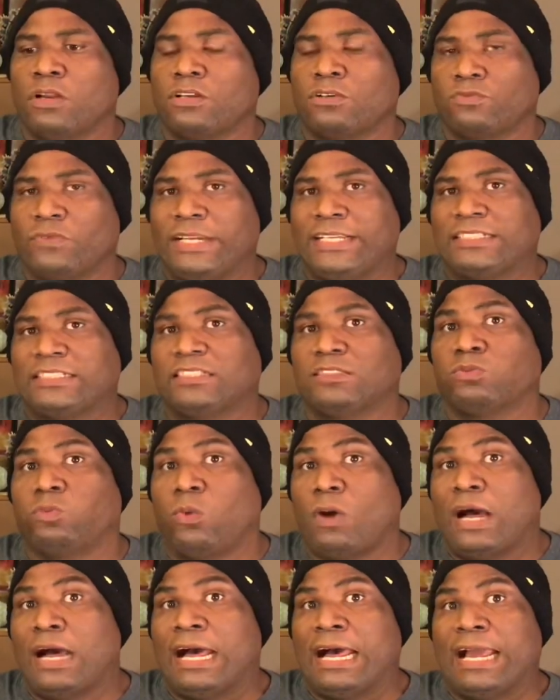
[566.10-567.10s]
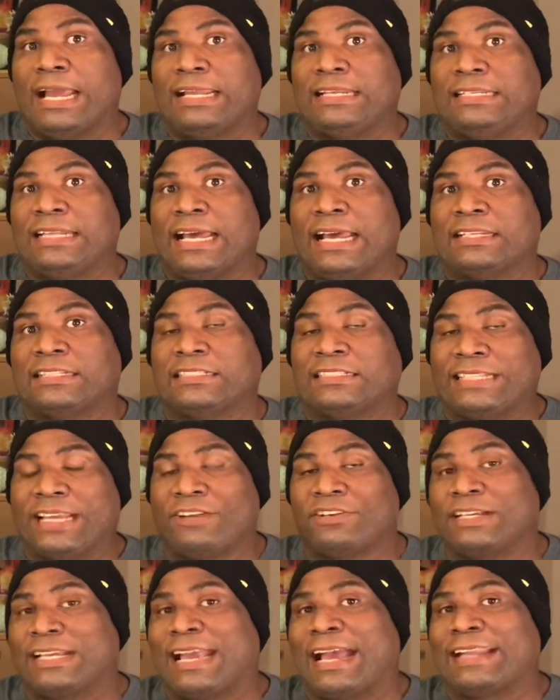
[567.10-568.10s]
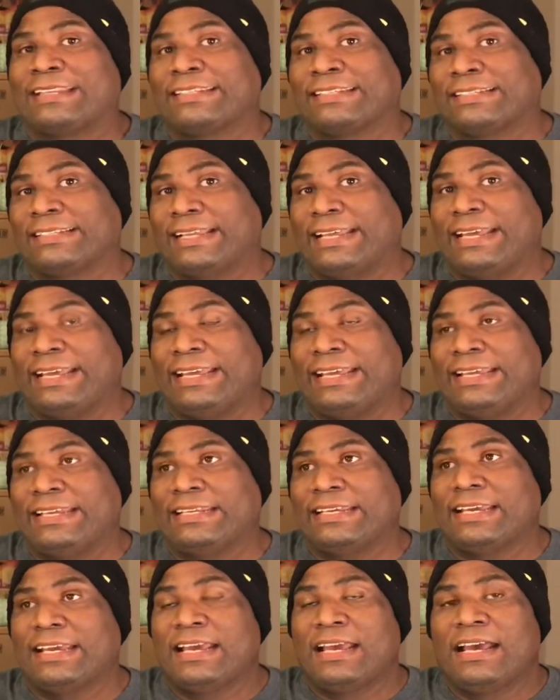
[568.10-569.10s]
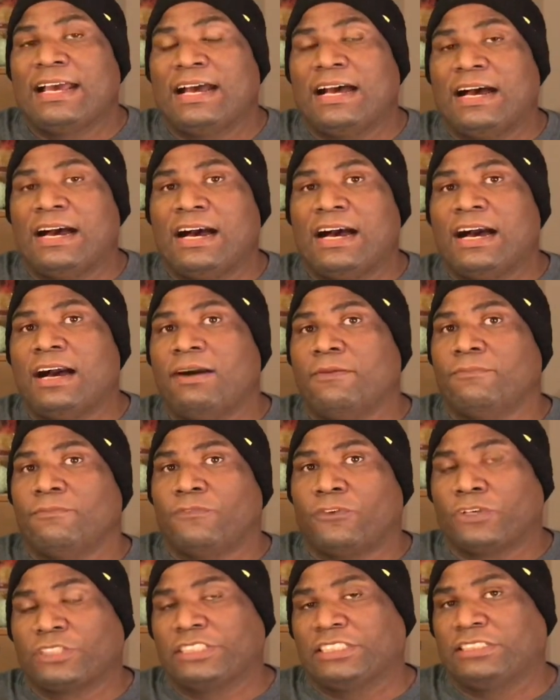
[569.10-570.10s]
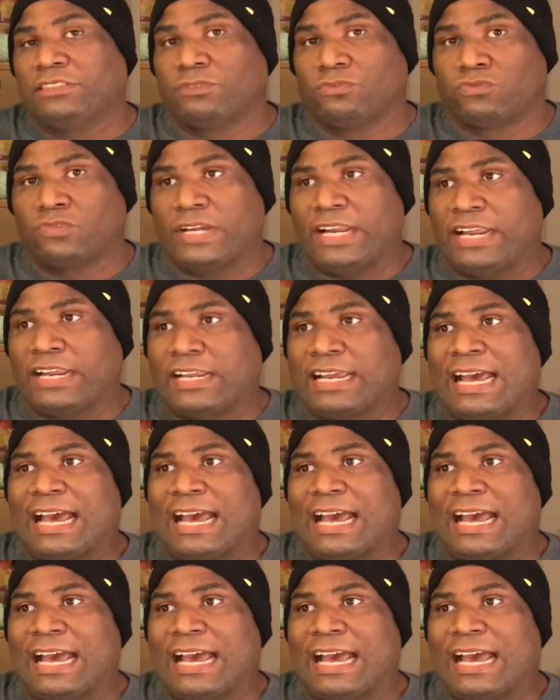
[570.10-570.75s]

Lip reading: of the reasons why that the standard got delayed versus the Rick.